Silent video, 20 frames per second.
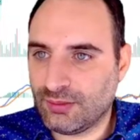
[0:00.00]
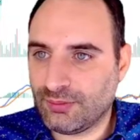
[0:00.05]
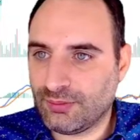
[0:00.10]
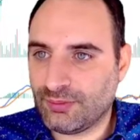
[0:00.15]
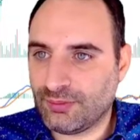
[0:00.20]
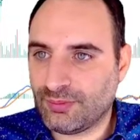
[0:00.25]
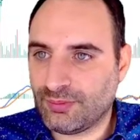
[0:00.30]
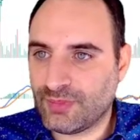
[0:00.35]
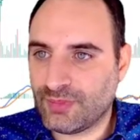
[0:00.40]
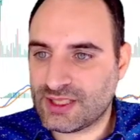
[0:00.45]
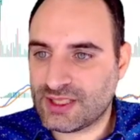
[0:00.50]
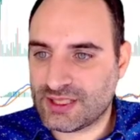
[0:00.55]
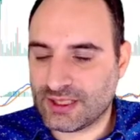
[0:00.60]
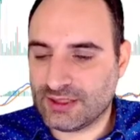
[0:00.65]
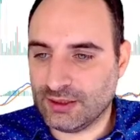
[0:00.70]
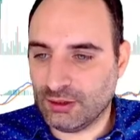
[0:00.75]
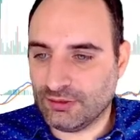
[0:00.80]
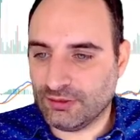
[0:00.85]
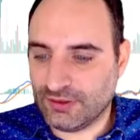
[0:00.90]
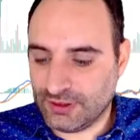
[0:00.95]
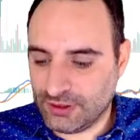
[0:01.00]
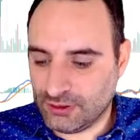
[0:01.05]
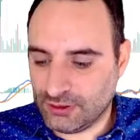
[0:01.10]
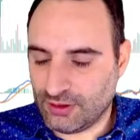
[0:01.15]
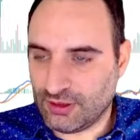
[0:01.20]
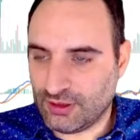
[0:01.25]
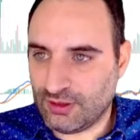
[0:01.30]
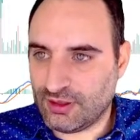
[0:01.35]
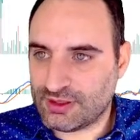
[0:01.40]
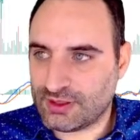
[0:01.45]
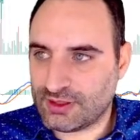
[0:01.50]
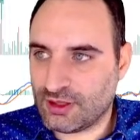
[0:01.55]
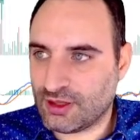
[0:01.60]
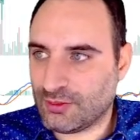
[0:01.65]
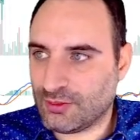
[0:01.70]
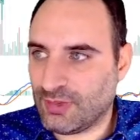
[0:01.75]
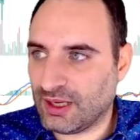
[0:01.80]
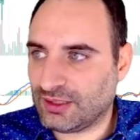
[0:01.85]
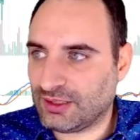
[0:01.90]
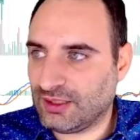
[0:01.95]
signal over here on the RSI and the
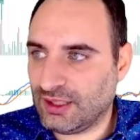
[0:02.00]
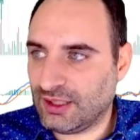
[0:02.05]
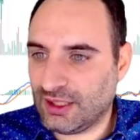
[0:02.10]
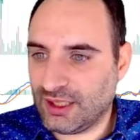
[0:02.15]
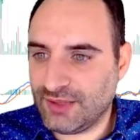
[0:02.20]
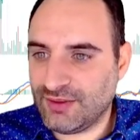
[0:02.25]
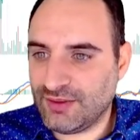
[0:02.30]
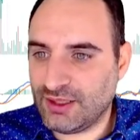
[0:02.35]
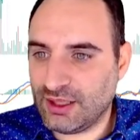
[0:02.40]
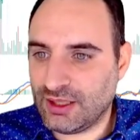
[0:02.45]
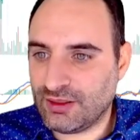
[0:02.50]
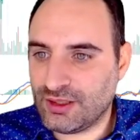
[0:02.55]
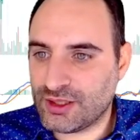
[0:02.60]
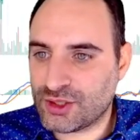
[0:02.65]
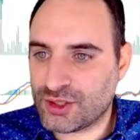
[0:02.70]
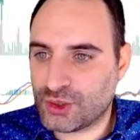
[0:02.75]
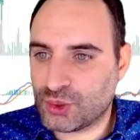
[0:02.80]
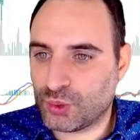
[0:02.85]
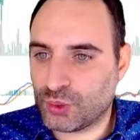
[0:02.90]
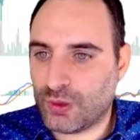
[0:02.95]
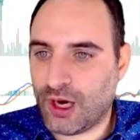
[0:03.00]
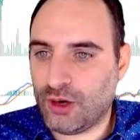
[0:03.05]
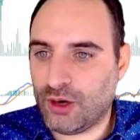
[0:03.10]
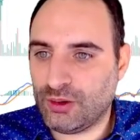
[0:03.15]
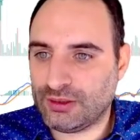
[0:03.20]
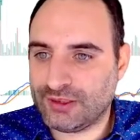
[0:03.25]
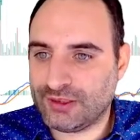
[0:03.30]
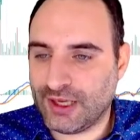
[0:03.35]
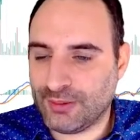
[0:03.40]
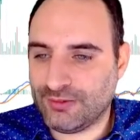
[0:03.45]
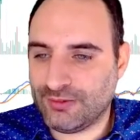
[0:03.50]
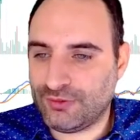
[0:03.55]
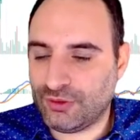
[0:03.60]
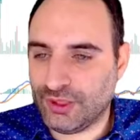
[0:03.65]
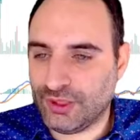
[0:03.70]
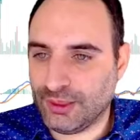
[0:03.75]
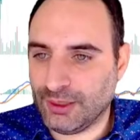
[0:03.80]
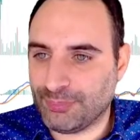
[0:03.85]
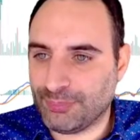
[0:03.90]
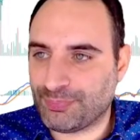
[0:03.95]
MACD, even in this 2-hour time
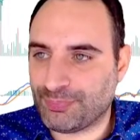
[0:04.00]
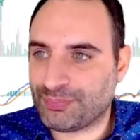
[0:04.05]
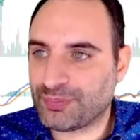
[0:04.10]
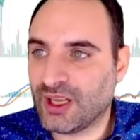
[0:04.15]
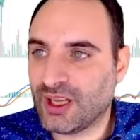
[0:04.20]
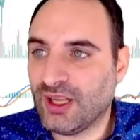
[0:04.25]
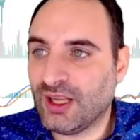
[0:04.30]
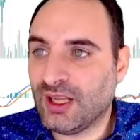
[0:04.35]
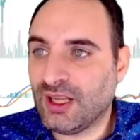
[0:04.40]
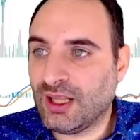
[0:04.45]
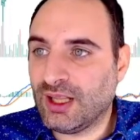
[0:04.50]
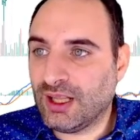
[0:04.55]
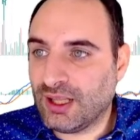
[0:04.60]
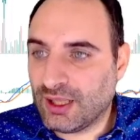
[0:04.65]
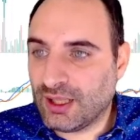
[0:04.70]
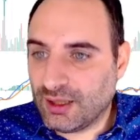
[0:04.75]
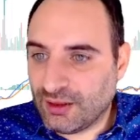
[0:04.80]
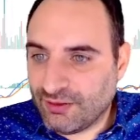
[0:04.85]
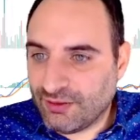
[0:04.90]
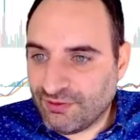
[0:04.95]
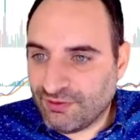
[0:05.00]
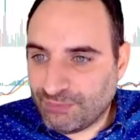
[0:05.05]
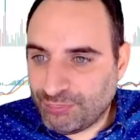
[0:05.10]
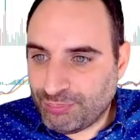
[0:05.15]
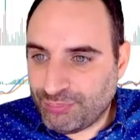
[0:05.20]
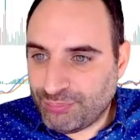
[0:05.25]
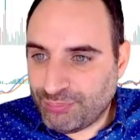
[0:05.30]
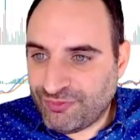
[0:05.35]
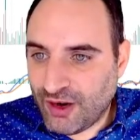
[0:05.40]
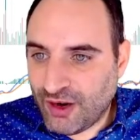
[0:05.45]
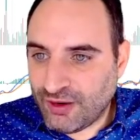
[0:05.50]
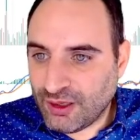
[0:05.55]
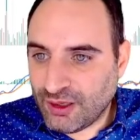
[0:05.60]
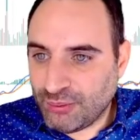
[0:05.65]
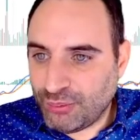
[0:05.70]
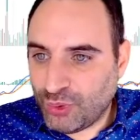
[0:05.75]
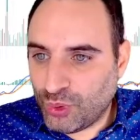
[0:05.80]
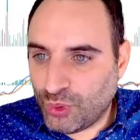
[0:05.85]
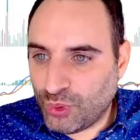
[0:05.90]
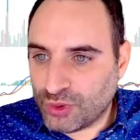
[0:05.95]
frame. Very
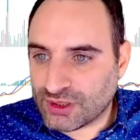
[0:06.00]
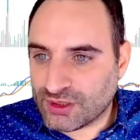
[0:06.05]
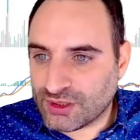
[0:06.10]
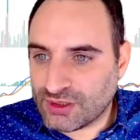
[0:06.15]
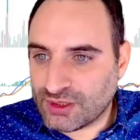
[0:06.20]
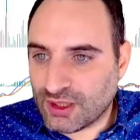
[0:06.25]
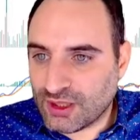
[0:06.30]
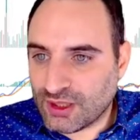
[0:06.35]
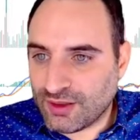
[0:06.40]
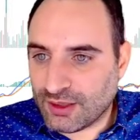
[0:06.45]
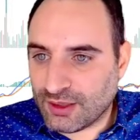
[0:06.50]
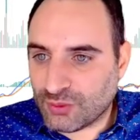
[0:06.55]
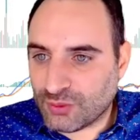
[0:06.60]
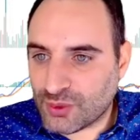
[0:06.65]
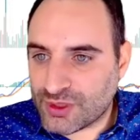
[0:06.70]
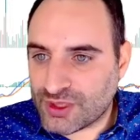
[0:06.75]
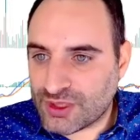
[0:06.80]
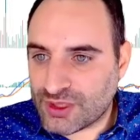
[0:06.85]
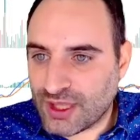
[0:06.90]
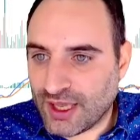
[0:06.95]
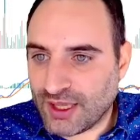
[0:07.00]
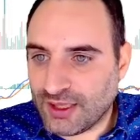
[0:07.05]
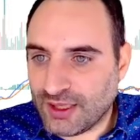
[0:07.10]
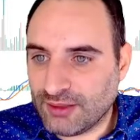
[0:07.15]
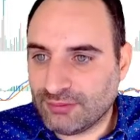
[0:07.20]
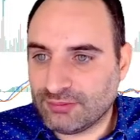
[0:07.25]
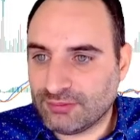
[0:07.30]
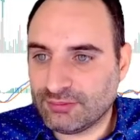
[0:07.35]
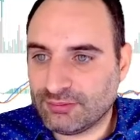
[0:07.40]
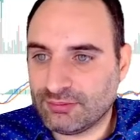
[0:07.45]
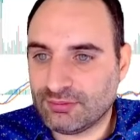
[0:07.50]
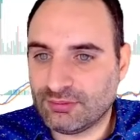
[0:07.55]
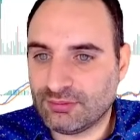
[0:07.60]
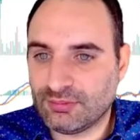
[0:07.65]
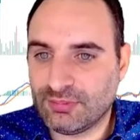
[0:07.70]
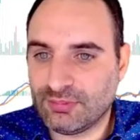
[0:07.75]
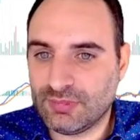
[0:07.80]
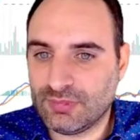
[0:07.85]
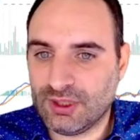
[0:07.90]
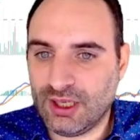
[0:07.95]
important that we stay
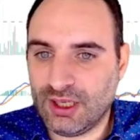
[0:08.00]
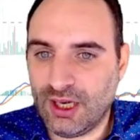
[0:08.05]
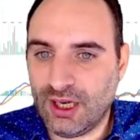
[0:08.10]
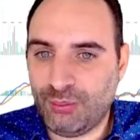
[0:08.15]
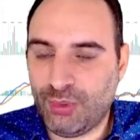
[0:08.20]
above